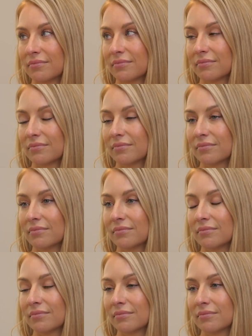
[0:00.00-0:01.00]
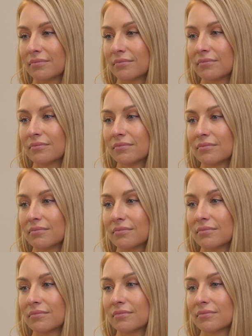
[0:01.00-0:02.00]

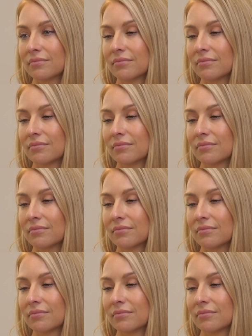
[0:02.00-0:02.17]
(silent)